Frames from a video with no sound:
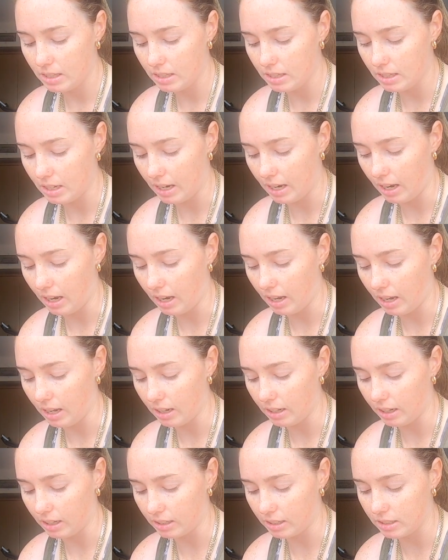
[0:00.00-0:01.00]

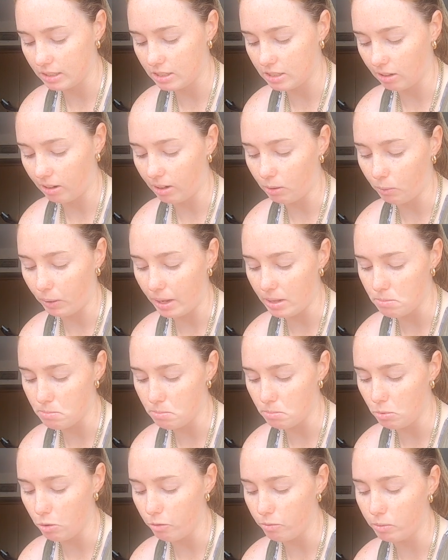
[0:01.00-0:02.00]
like sideways
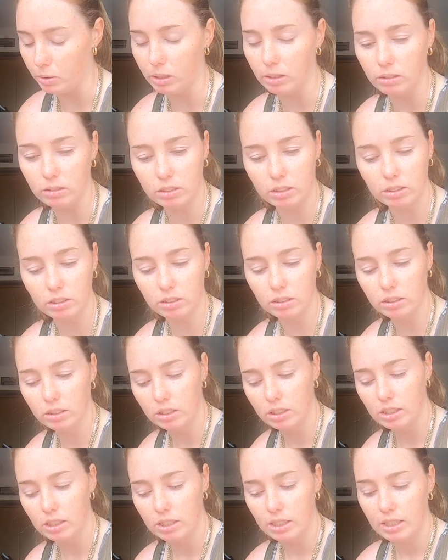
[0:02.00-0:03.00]
movement,
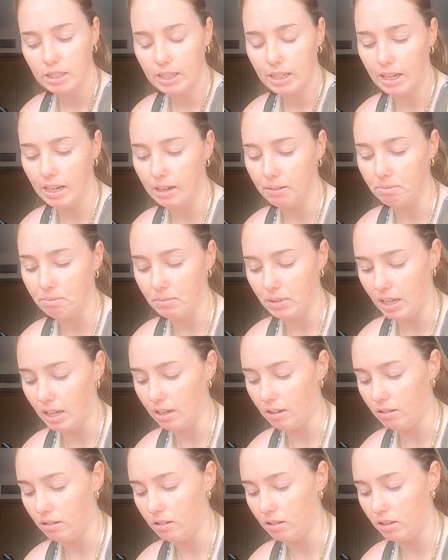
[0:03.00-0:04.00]

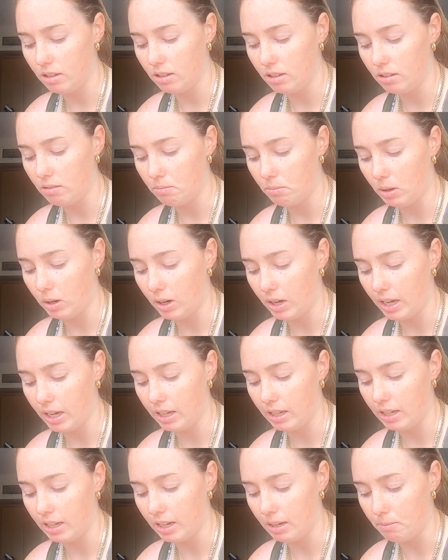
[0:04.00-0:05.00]
and my
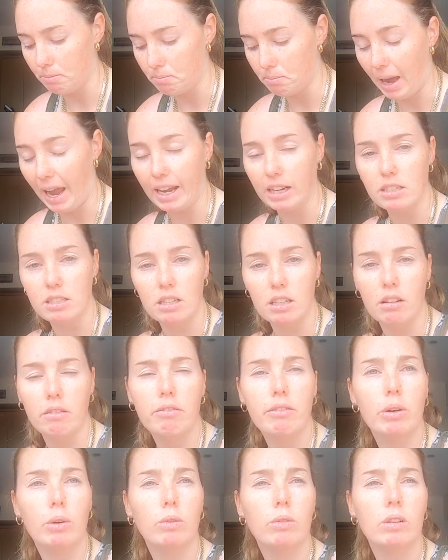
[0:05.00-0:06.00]
pace in the
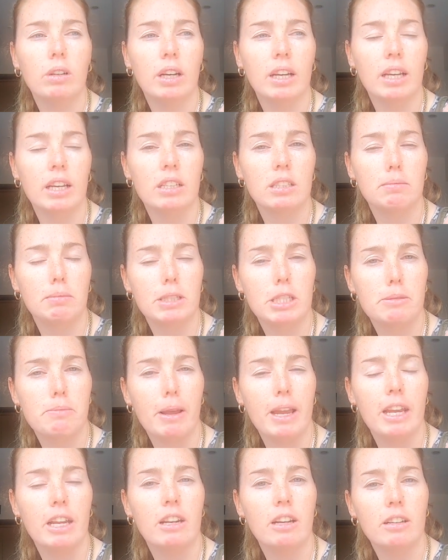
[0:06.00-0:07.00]
field, I guess, my
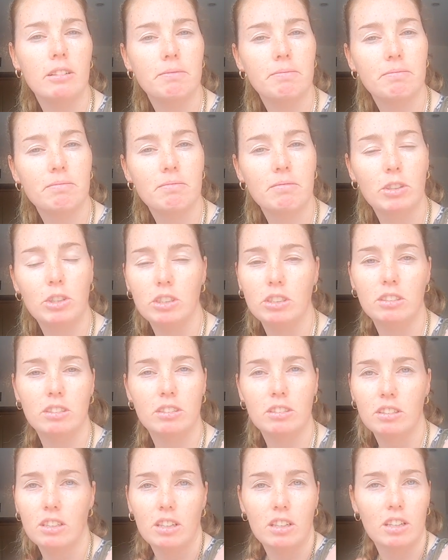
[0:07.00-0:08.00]
speed. Because
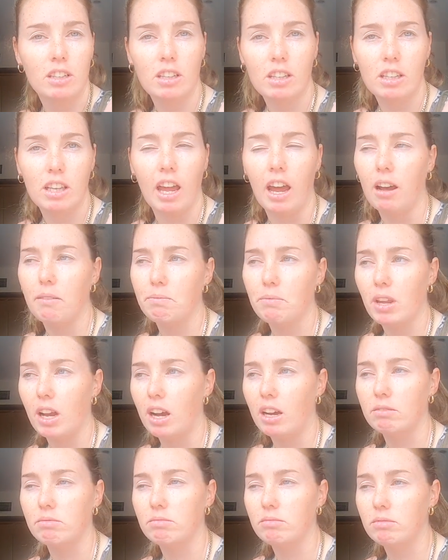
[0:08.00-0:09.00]
yeah,
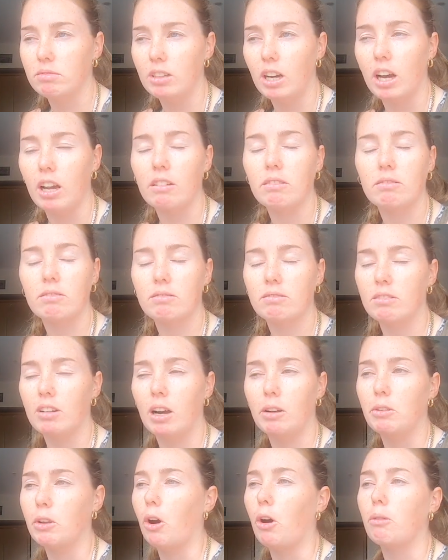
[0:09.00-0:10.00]
I
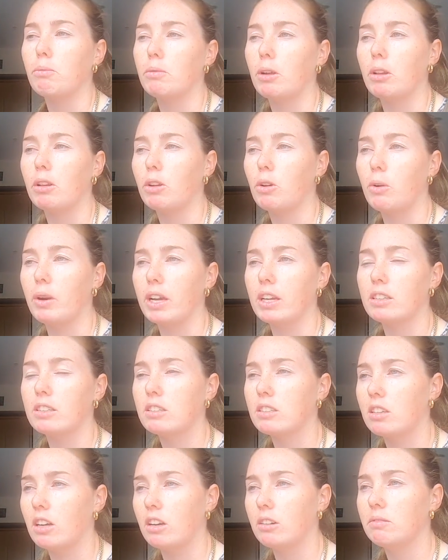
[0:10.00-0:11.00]
know I'm not the quickest,
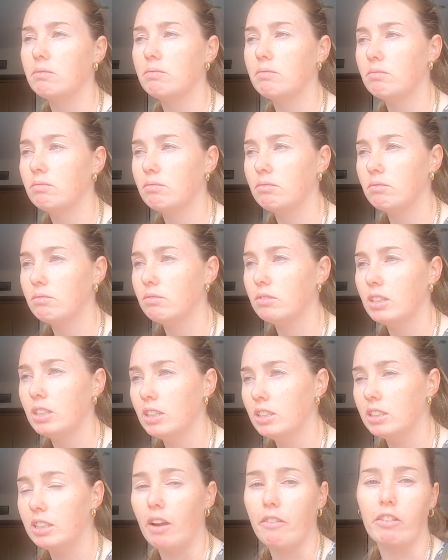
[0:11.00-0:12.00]
so
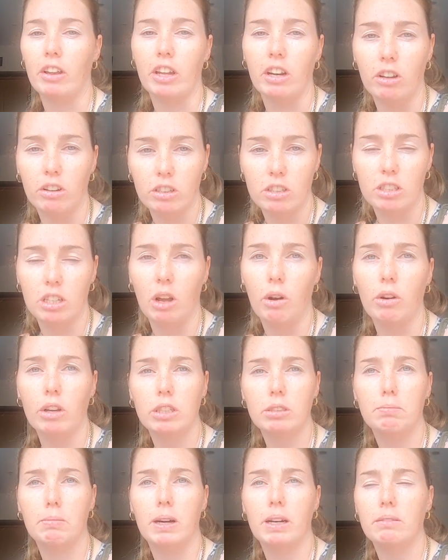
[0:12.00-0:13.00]
definitely not the
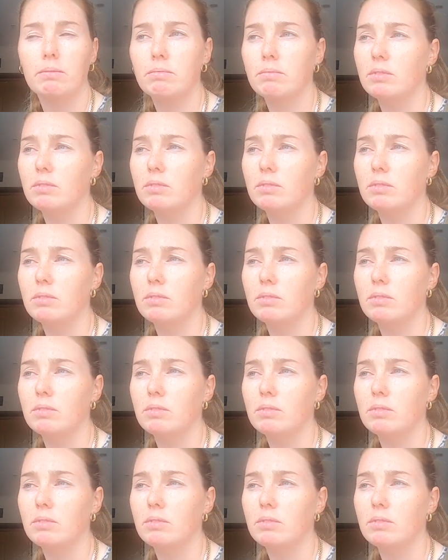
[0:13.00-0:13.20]
slowest, but